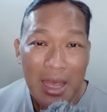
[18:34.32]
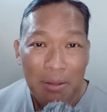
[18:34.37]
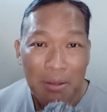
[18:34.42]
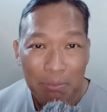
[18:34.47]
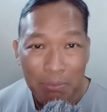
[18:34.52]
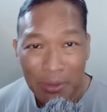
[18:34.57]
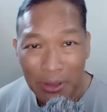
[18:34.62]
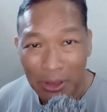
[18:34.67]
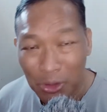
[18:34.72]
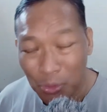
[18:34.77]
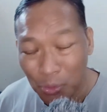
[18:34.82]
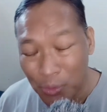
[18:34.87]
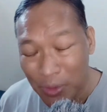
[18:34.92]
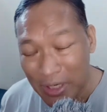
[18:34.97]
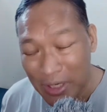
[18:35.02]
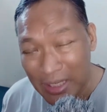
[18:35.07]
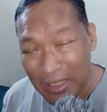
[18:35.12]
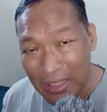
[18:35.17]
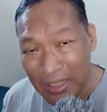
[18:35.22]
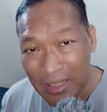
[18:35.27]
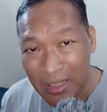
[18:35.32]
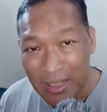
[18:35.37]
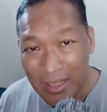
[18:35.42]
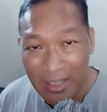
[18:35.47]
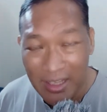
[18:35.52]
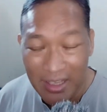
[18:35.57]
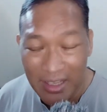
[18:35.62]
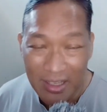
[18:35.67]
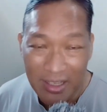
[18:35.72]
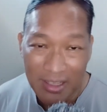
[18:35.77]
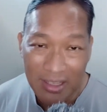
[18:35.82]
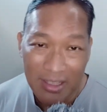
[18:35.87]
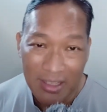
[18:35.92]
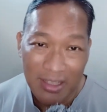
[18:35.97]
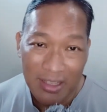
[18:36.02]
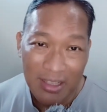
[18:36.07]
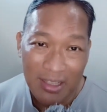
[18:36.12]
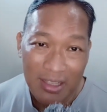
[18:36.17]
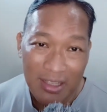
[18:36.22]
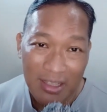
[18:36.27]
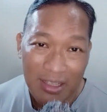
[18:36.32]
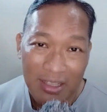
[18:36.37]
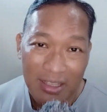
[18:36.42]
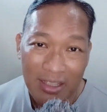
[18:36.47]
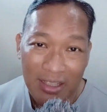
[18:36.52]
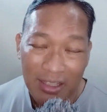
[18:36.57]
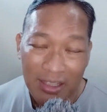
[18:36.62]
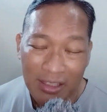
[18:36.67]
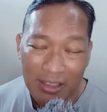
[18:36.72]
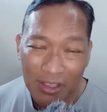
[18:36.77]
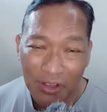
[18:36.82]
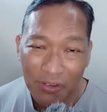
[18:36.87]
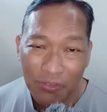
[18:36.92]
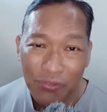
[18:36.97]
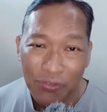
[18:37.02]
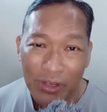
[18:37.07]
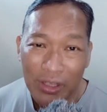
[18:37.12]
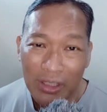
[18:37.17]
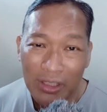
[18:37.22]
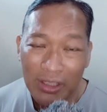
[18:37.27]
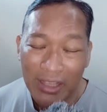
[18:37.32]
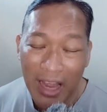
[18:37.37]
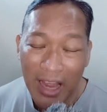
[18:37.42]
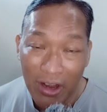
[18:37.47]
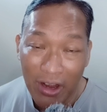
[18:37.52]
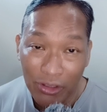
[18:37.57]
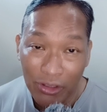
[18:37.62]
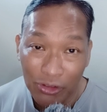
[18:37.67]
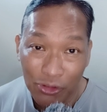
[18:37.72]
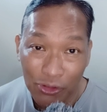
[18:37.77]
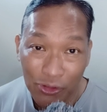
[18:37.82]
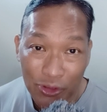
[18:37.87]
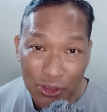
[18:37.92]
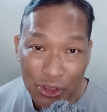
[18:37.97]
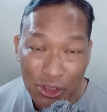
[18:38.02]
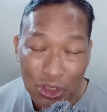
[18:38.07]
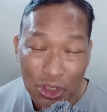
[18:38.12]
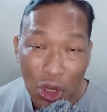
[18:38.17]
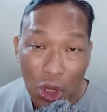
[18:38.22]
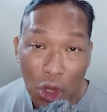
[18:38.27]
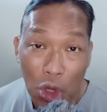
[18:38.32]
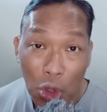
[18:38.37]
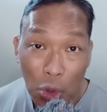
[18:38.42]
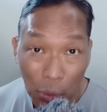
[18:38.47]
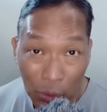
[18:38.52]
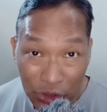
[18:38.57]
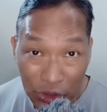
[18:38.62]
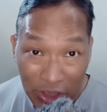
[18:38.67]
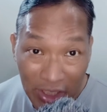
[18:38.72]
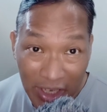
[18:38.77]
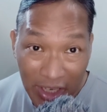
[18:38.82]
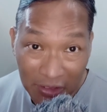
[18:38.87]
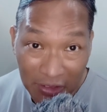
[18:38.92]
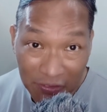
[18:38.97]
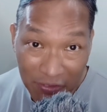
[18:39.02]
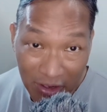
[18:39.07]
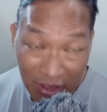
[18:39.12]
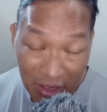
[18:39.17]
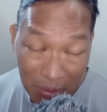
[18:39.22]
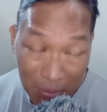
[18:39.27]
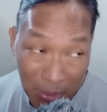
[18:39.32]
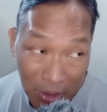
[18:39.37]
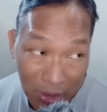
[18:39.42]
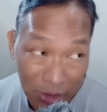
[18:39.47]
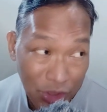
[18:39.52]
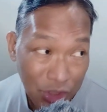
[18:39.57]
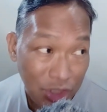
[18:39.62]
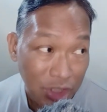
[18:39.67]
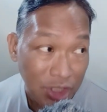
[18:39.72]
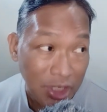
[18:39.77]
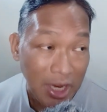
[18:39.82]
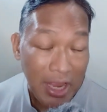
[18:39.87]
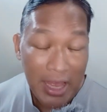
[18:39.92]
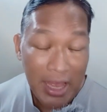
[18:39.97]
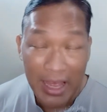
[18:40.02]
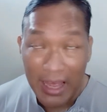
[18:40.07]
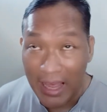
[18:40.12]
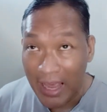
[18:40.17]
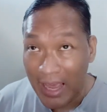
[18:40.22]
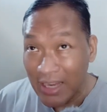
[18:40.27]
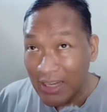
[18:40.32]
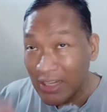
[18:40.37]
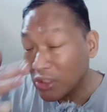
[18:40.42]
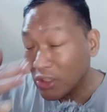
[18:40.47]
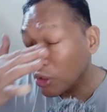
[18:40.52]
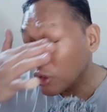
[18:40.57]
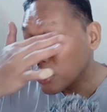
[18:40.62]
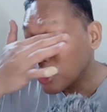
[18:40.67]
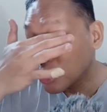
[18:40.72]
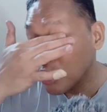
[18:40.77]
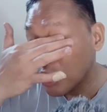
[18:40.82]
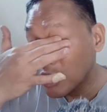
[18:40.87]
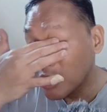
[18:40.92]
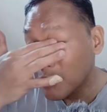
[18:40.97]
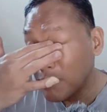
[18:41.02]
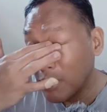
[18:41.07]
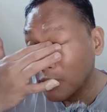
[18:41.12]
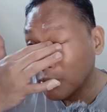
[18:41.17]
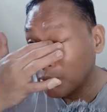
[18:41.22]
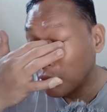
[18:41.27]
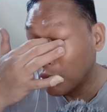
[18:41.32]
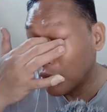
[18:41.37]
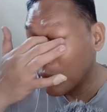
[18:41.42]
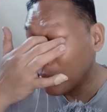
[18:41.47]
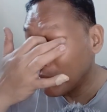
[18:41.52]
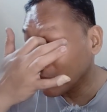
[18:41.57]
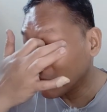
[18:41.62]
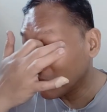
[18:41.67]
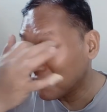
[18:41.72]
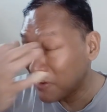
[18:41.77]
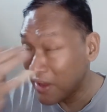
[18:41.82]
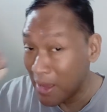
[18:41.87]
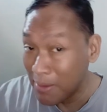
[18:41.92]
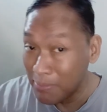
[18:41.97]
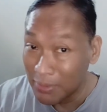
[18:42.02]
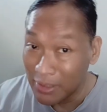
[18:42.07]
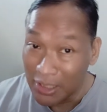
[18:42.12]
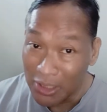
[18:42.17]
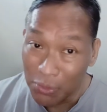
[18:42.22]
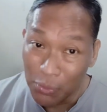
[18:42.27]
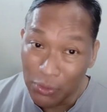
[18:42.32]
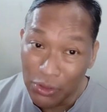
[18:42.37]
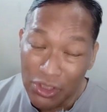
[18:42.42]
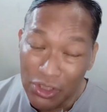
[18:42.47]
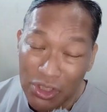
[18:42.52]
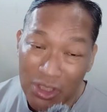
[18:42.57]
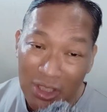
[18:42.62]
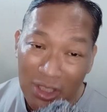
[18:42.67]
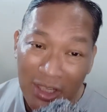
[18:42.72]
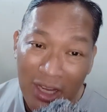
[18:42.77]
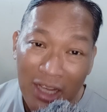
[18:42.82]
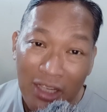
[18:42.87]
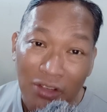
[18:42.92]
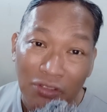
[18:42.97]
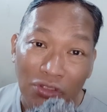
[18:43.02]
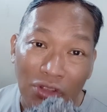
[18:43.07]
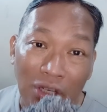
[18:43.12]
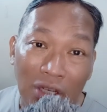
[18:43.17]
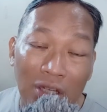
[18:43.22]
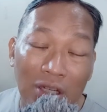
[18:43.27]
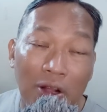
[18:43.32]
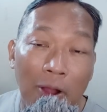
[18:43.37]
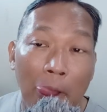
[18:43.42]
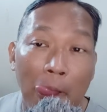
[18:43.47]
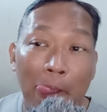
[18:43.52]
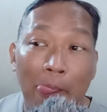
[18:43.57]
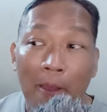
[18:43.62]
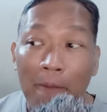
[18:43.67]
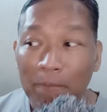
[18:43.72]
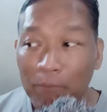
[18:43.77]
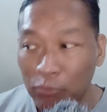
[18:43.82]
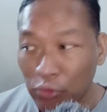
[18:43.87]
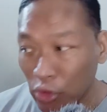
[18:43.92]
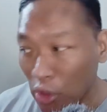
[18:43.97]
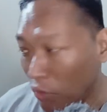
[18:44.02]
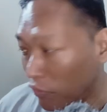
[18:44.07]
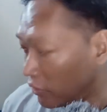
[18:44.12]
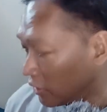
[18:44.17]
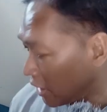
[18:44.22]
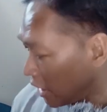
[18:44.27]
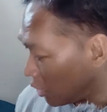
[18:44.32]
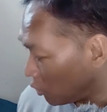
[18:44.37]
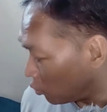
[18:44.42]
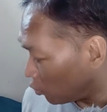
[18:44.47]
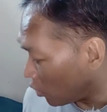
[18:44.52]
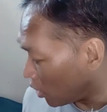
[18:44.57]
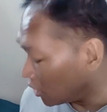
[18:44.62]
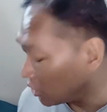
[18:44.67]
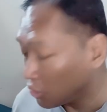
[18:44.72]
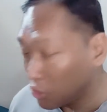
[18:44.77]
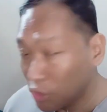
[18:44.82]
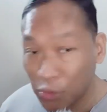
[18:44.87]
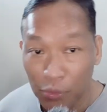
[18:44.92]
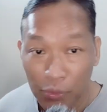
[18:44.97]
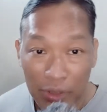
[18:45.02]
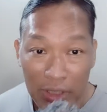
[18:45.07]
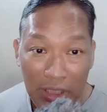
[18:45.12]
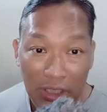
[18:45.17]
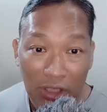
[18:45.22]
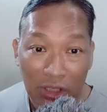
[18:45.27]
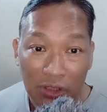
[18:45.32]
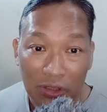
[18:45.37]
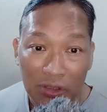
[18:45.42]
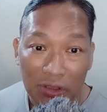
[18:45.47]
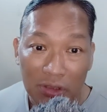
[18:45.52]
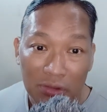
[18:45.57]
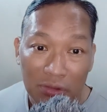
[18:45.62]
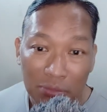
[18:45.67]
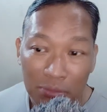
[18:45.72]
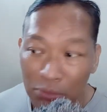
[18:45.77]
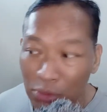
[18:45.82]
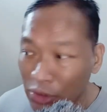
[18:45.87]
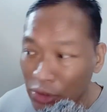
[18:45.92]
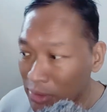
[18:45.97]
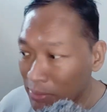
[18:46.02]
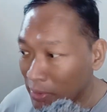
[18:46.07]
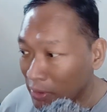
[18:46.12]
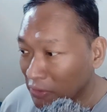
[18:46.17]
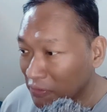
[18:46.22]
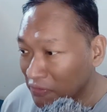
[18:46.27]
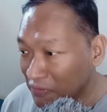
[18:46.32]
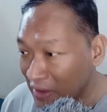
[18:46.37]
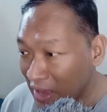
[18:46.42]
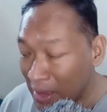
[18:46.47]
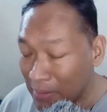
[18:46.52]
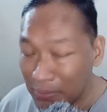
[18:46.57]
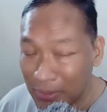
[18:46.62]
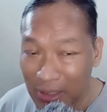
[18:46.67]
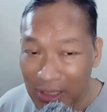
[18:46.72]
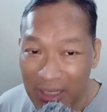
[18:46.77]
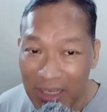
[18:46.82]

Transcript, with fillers: between the the different characters, which I like very much. And it also talks about more about family, which is kind of the novel I want to read. You know, books about family.